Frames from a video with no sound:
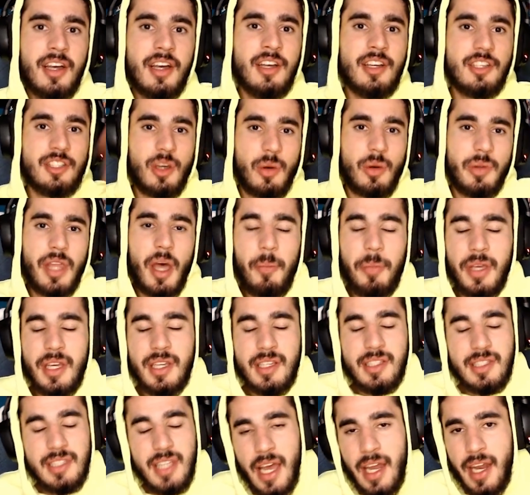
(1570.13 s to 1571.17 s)
So with that
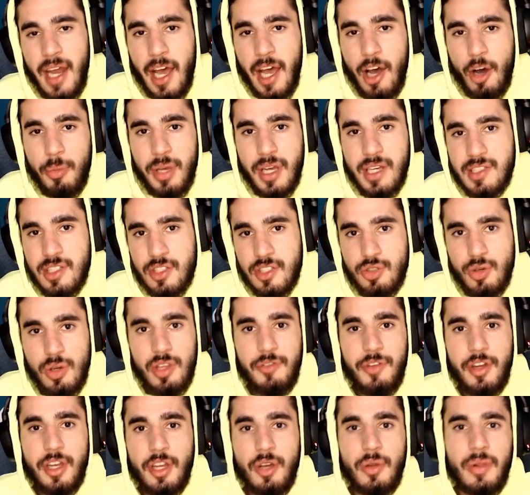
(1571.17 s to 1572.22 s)
being said, I hope you guys enjoyed
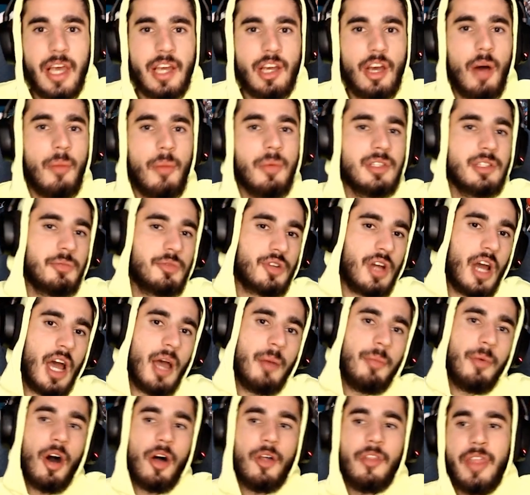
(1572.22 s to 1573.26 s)
the video. Like, comment,
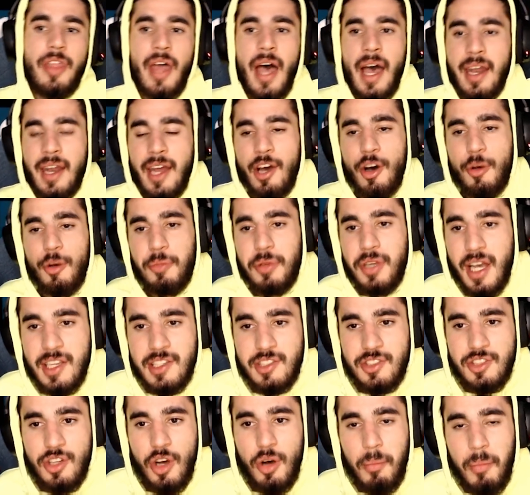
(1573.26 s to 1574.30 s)
subscribe, all that. And I hope you
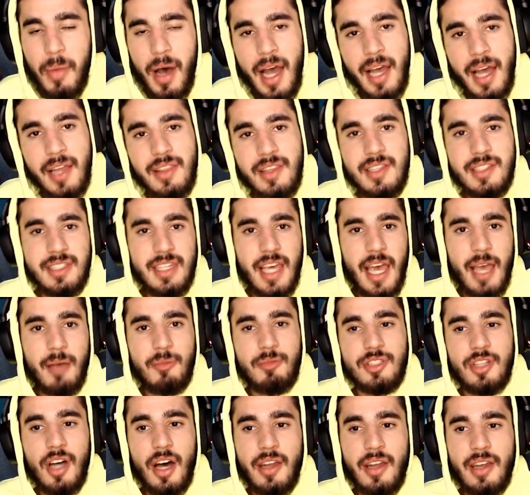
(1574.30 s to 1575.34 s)
guys don't mind these
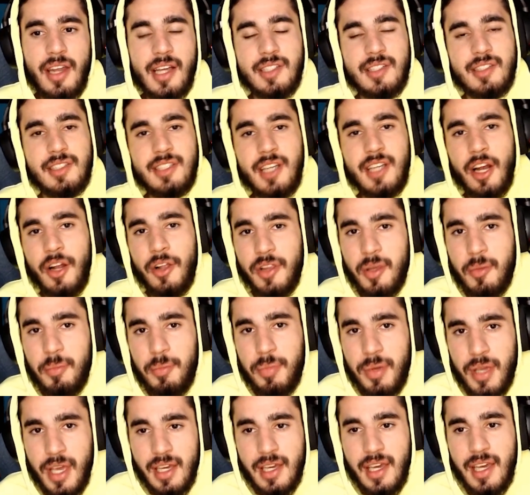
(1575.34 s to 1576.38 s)
games not necessarily
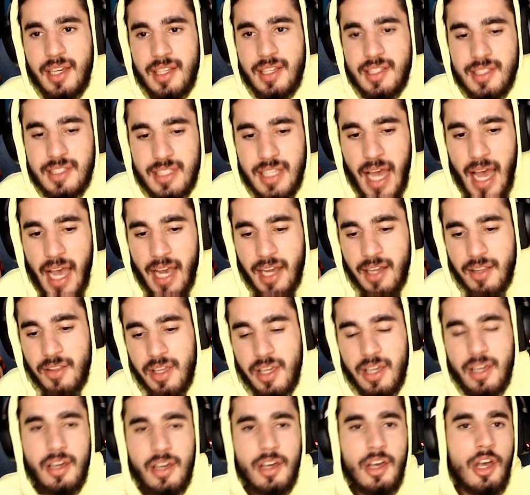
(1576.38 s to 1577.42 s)
being
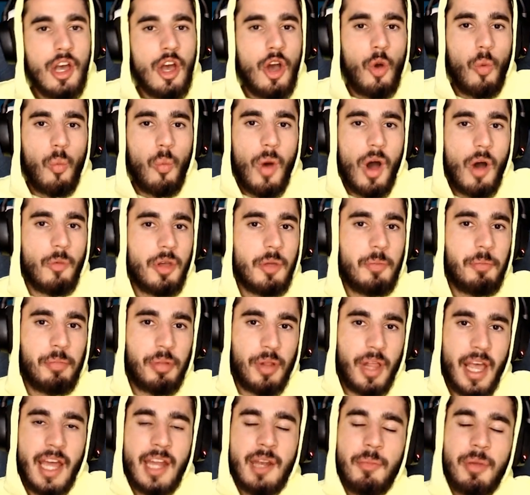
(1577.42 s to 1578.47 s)
exactly what we
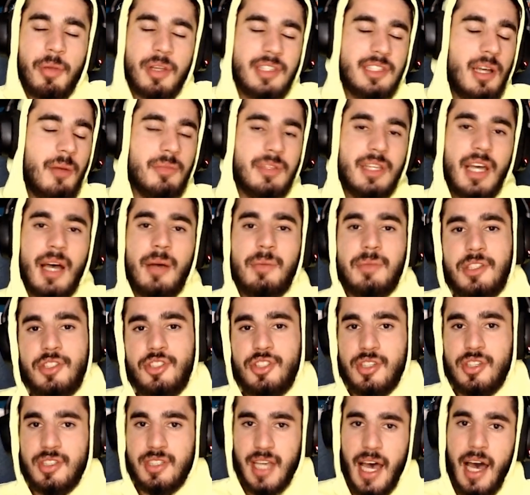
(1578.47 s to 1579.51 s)
planned, but sometimes it's
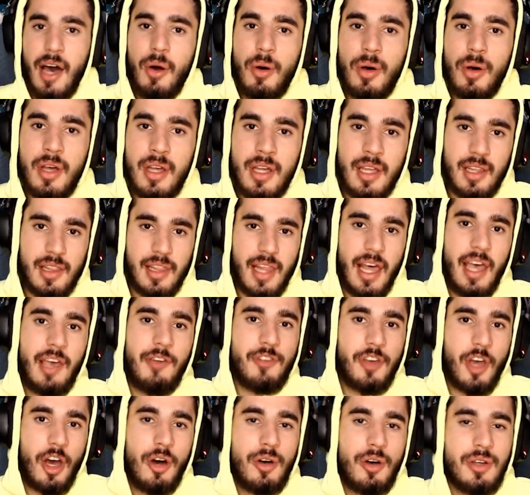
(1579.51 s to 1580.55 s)
just how
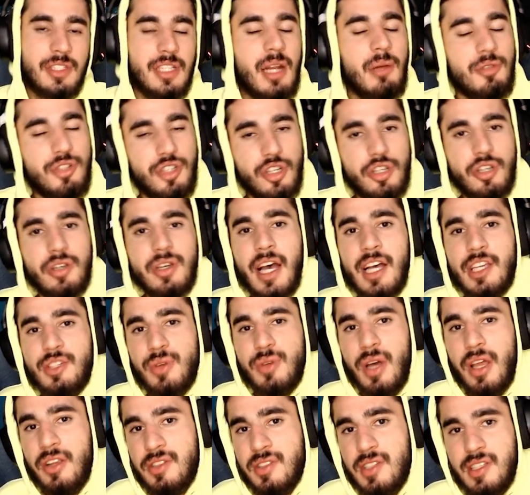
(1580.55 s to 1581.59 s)
life goes. And I'm sure you guys
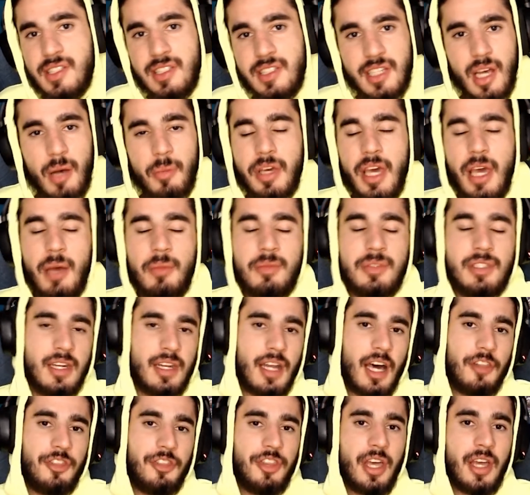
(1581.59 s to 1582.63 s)
rather see some games than
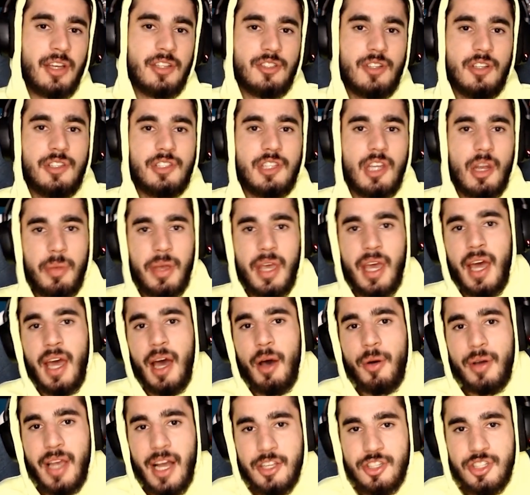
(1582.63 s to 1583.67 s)
nothing. So it's going to be it.
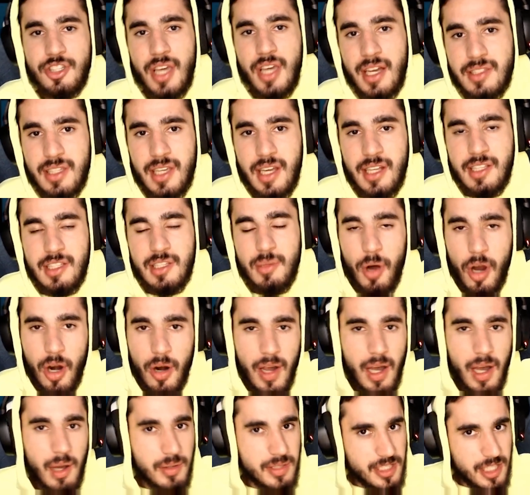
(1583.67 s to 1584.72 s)
I'll catch you guys again
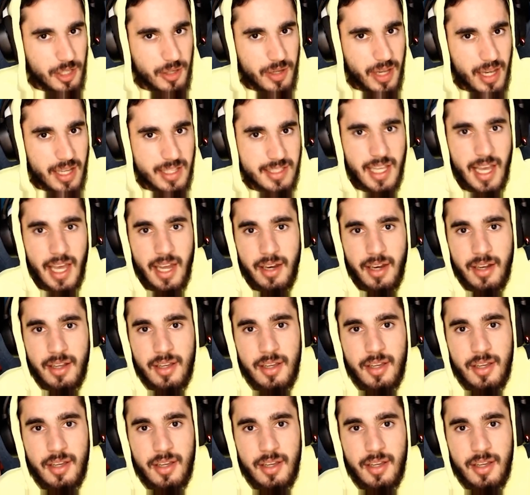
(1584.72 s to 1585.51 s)
tomorrow. I will see you guys then.